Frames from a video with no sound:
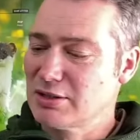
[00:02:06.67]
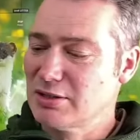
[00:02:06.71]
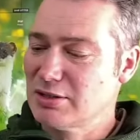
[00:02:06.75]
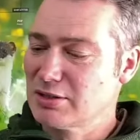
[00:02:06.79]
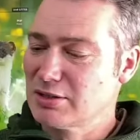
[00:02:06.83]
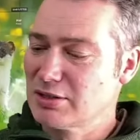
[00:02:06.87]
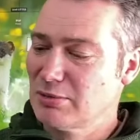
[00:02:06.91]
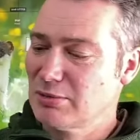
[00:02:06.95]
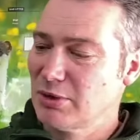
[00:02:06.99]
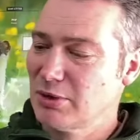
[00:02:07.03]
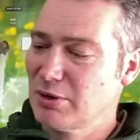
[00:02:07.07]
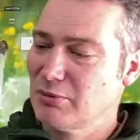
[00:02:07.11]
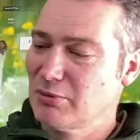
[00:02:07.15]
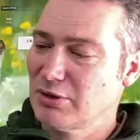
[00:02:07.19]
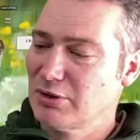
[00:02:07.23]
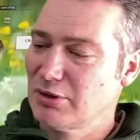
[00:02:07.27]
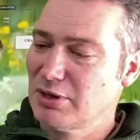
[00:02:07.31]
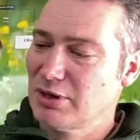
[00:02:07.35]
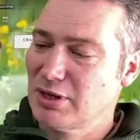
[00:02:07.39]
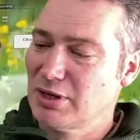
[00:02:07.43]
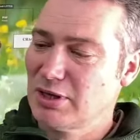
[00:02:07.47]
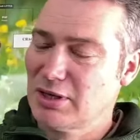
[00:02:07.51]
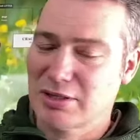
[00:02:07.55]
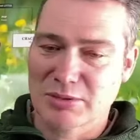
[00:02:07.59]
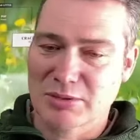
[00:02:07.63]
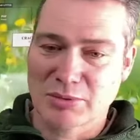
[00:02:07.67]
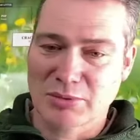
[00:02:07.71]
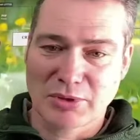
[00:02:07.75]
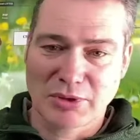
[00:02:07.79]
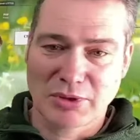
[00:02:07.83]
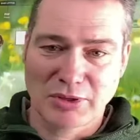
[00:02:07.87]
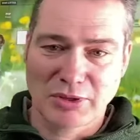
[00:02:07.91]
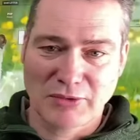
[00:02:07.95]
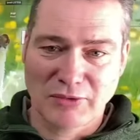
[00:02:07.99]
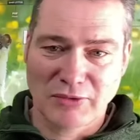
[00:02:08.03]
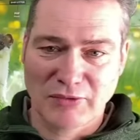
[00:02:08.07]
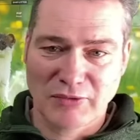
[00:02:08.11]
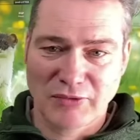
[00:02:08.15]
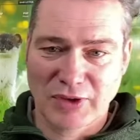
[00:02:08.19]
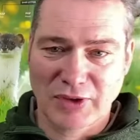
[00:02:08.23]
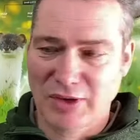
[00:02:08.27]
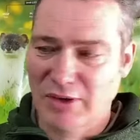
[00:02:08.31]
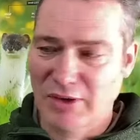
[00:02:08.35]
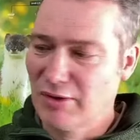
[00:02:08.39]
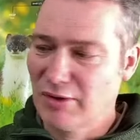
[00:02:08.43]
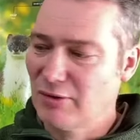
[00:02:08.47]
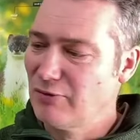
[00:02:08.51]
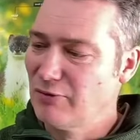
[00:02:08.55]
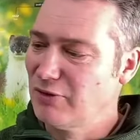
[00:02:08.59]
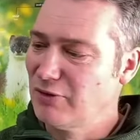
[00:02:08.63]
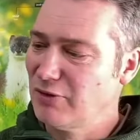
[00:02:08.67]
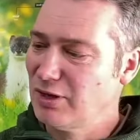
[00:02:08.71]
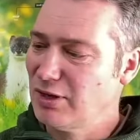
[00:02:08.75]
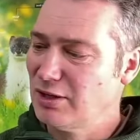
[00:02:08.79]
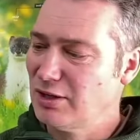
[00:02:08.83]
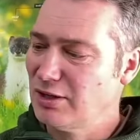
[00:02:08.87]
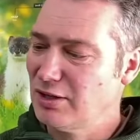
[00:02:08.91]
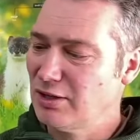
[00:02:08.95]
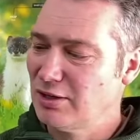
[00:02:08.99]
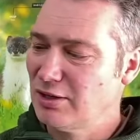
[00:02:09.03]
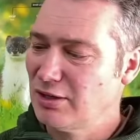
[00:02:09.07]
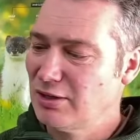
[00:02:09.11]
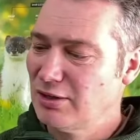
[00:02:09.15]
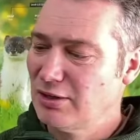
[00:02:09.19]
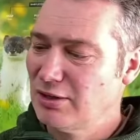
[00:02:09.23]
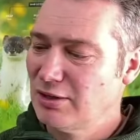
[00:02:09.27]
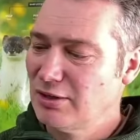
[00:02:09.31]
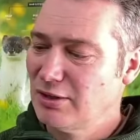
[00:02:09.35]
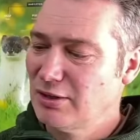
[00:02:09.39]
So this will be 1 day's worth of feeding.